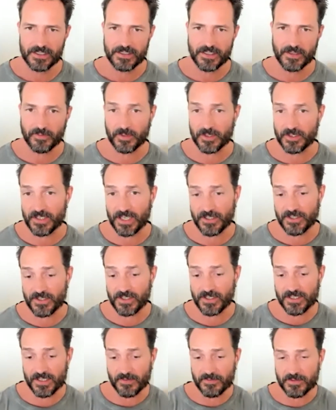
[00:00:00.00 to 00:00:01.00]
different
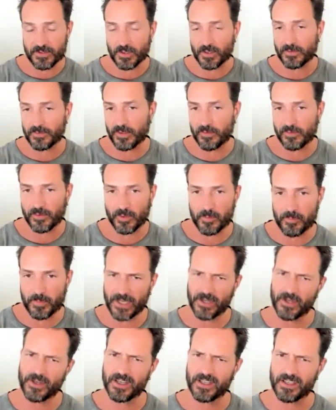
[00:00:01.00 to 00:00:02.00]
teachings have served you for a
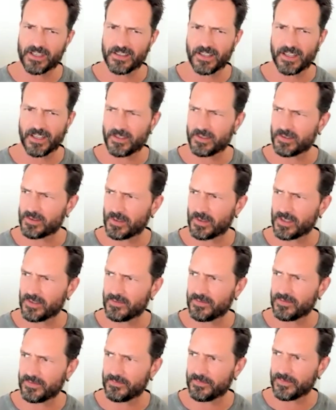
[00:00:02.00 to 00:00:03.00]
period and then you sort
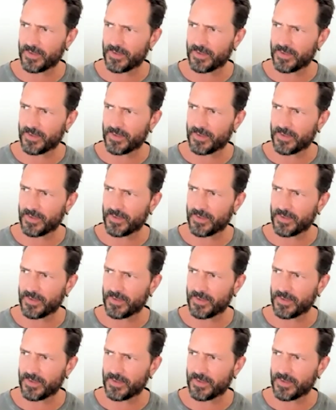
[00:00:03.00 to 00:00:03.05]
of